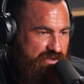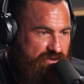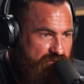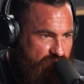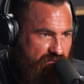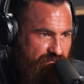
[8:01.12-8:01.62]

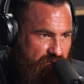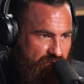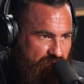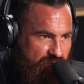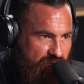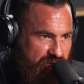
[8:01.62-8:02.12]
do the
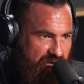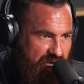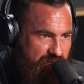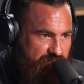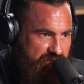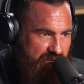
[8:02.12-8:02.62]
review on the
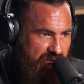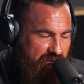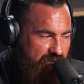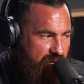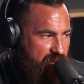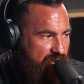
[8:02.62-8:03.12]
camper
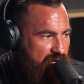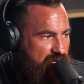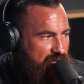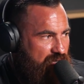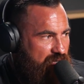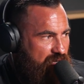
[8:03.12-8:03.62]
trailer
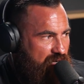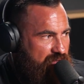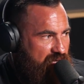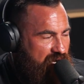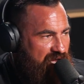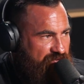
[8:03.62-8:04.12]
and
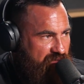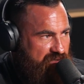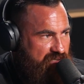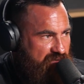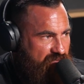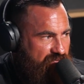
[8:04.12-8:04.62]
then after they
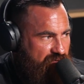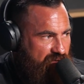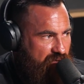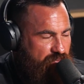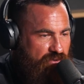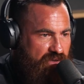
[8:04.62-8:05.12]
did the review,
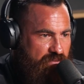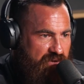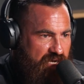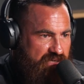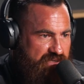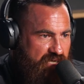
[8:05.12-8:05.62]
they put it in the
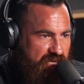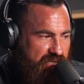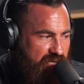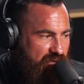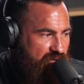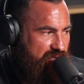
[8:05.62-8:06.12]
magazine.
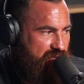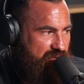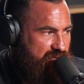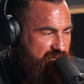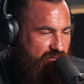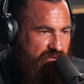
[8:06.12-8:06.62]
They're like,
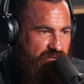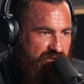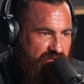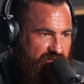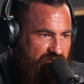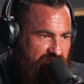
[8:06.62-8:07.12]
"Do you want to
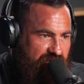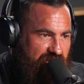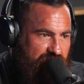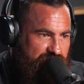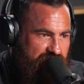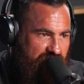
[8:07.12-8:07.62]
bring this thing to
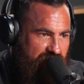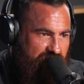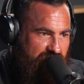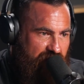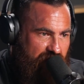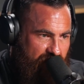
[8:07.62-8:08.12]
Camper Trailer of
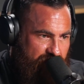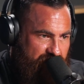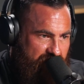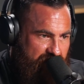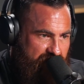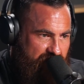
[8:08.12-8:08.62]
the Year
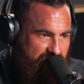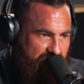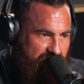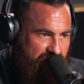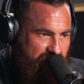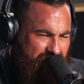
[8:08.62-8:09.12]
competition?"
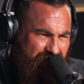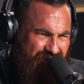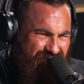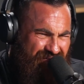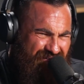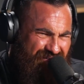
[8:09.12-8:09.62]

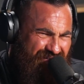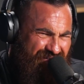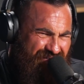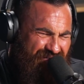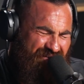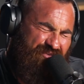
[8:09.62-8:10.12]
Fuck
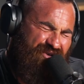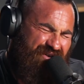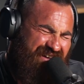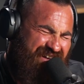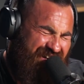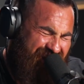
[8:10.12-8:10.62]
off. I'm
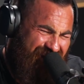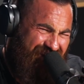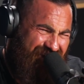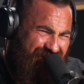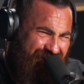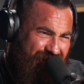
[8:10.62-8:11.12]
like, huh?
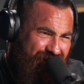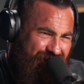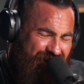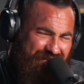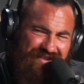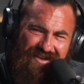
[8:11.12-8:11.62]

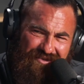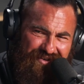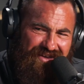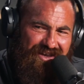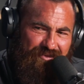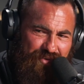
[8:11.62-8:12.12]
And they're
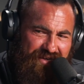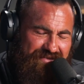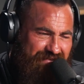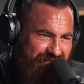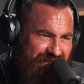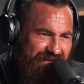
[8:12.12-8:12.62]
like, "Yeah, bring it
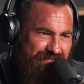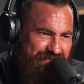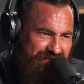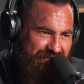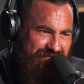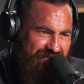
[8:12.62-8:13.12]
to the Camper
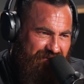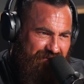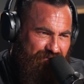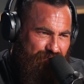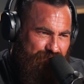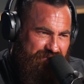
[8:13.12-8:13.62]
Trailer of the Year
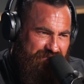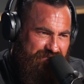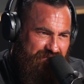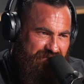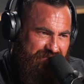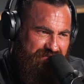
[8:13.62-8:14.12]

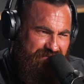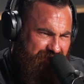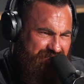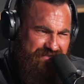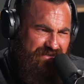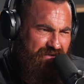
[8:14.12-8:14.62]
competition. It's
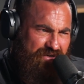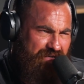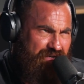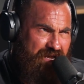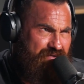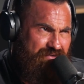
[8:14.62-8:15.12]
it's
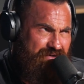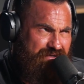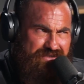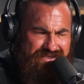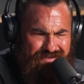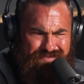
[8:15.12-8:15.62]
going on
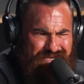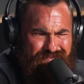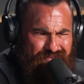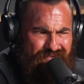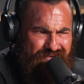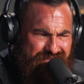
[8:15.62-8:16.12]
in
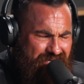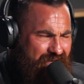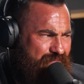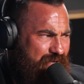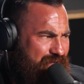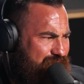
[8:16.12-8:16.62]
September,
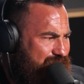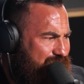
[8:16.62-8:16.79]
October."